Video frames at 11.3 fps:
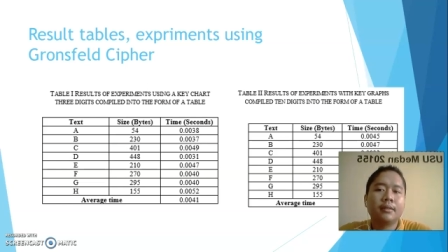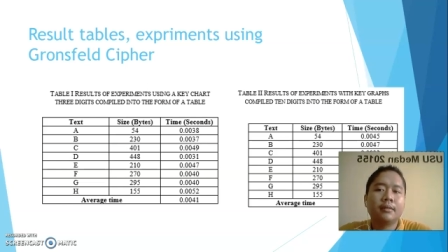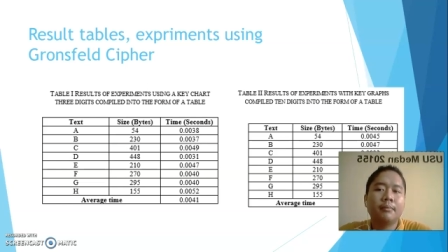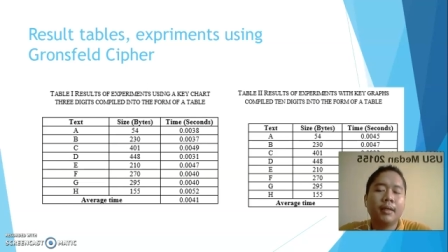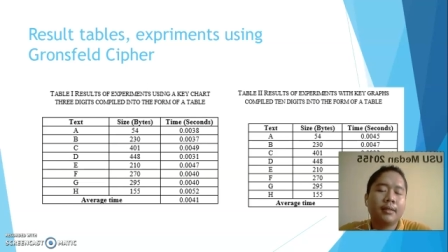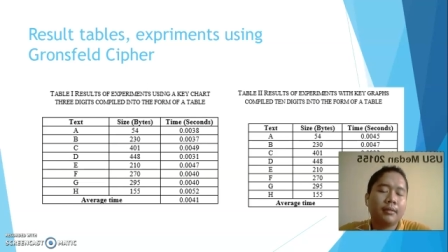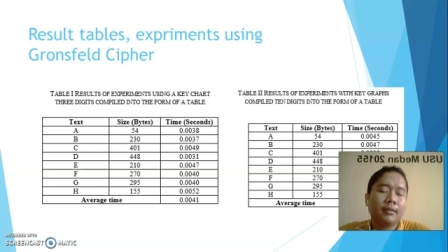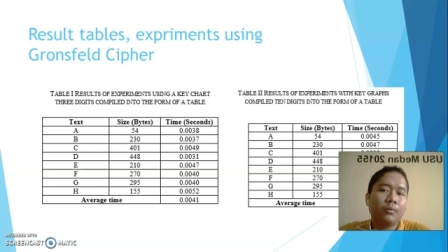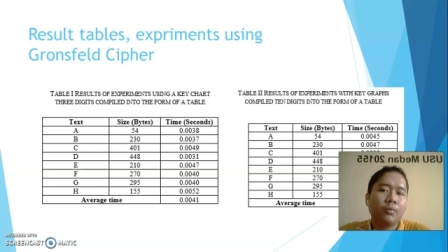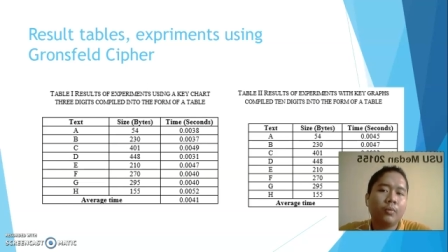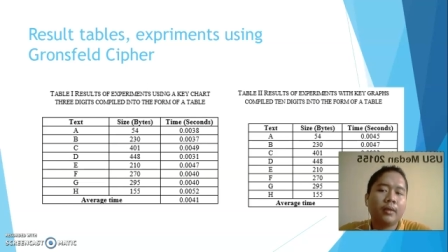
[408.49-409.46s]
but
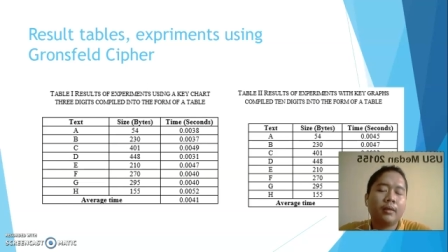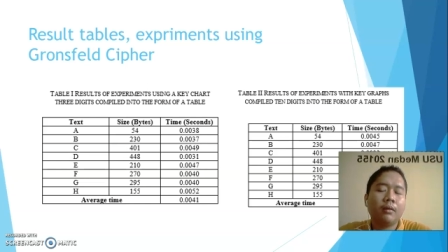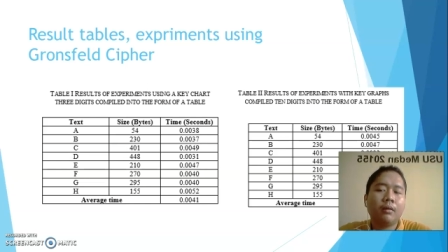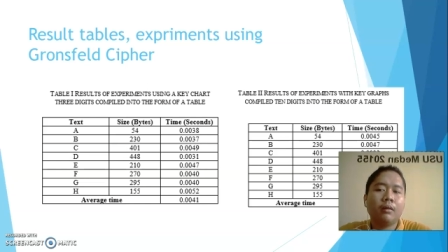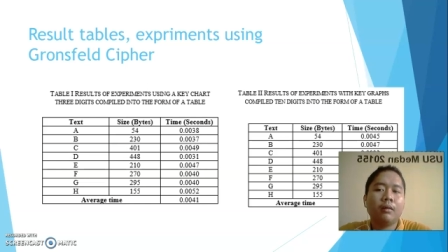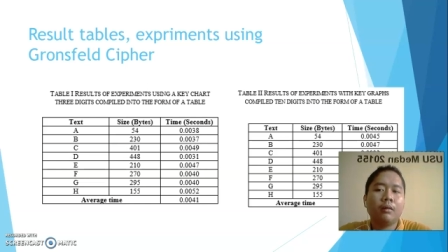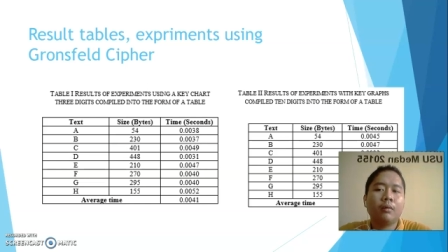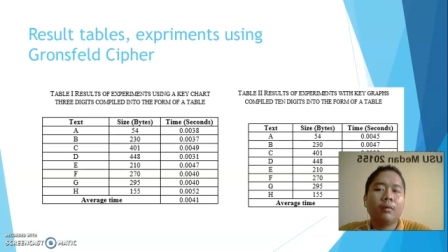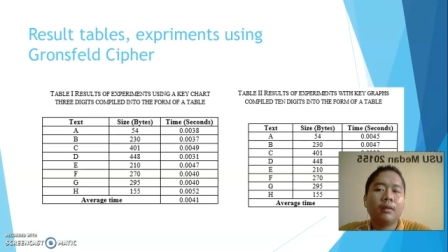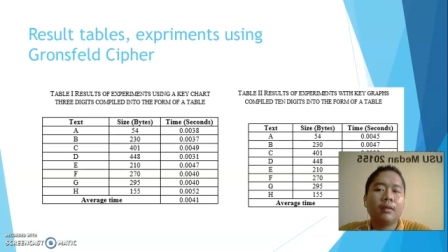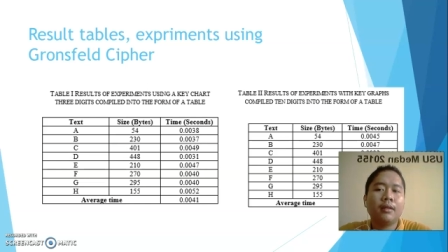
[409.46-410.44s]
with
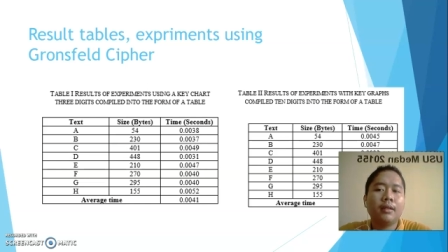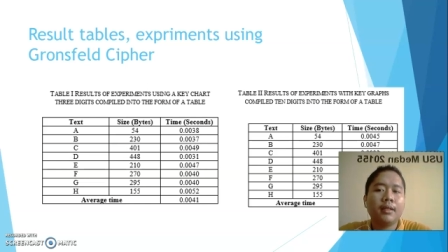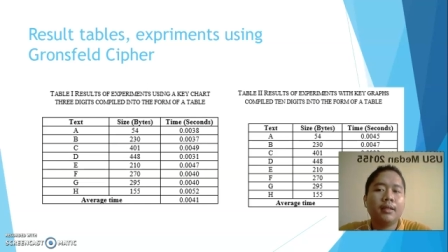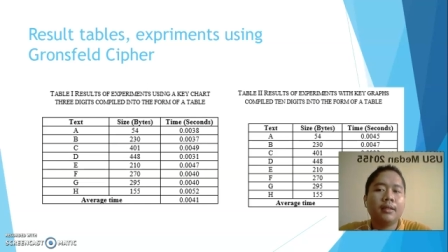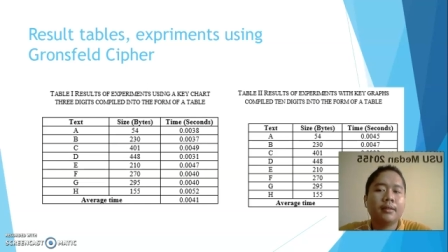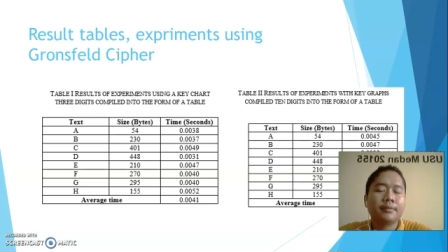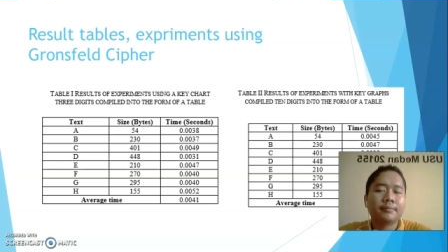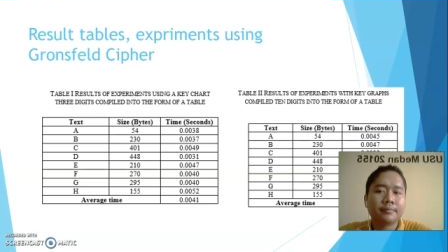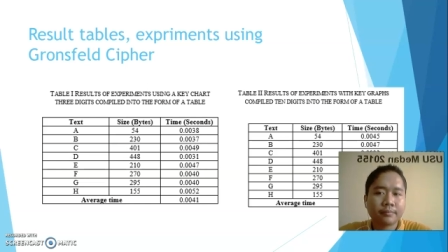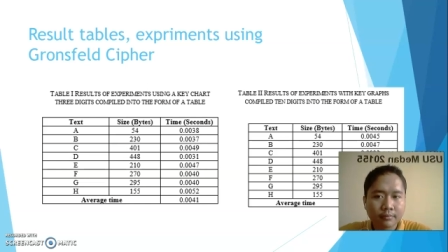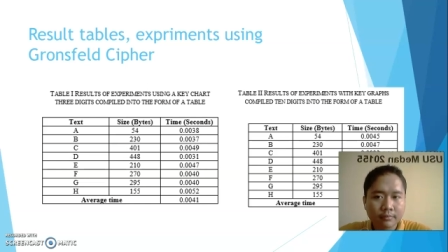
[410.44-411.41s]
only
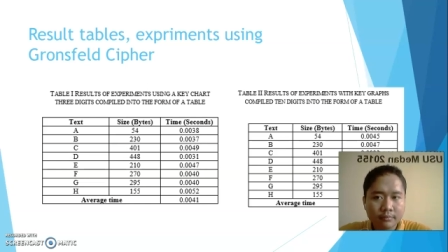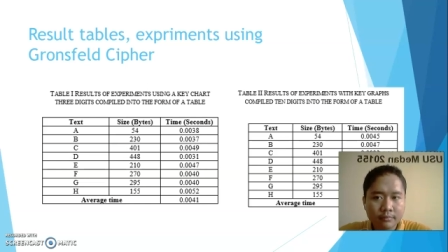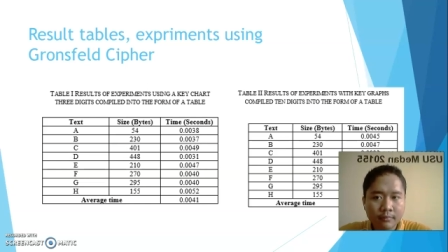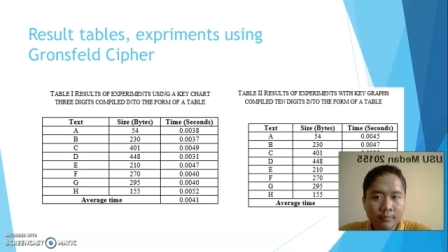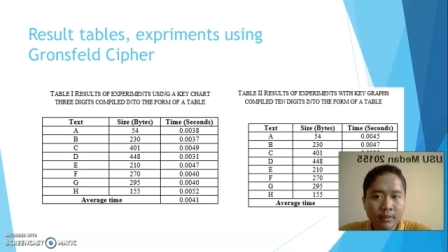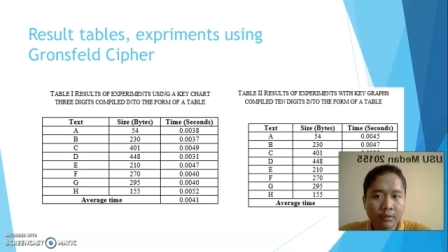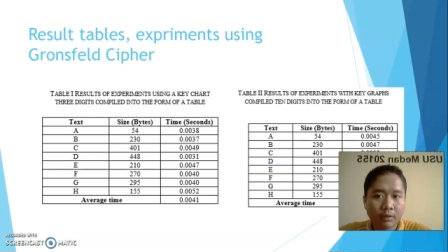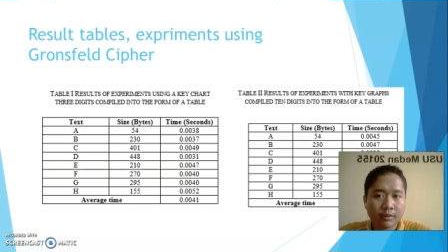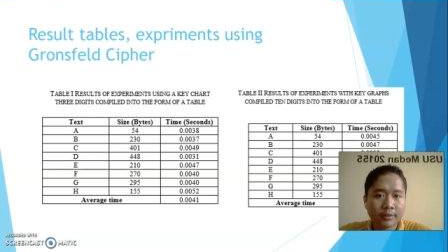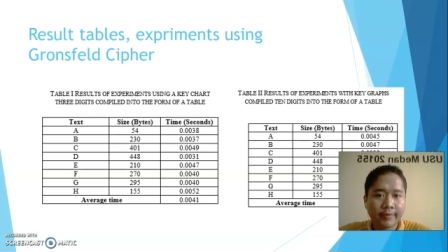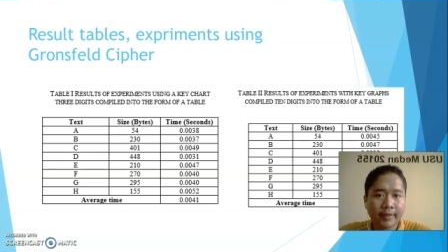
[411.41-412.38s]

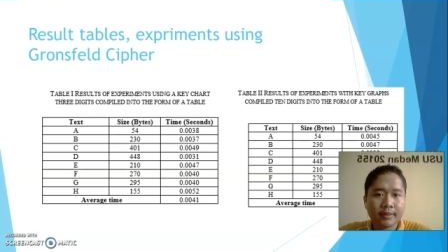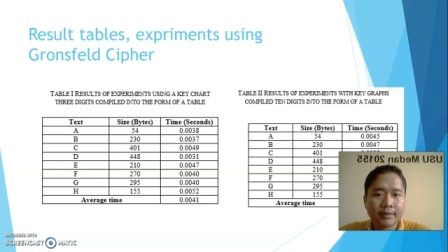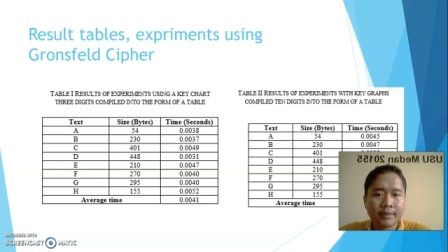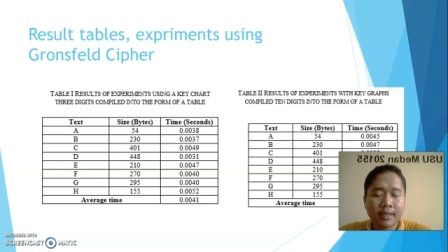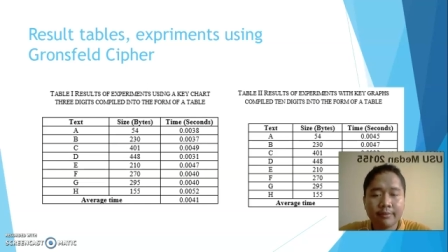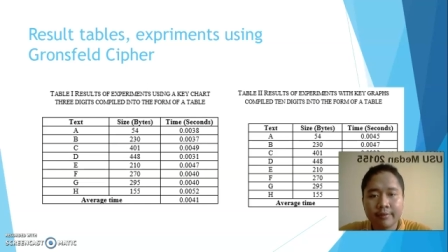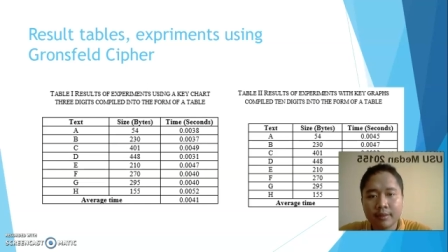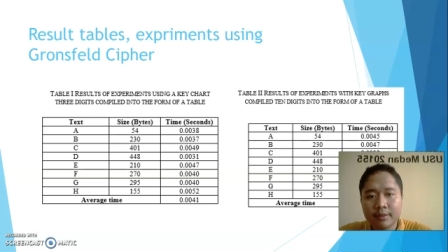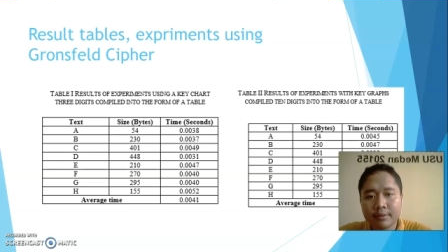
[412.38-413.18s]
Gronsfeld cipher.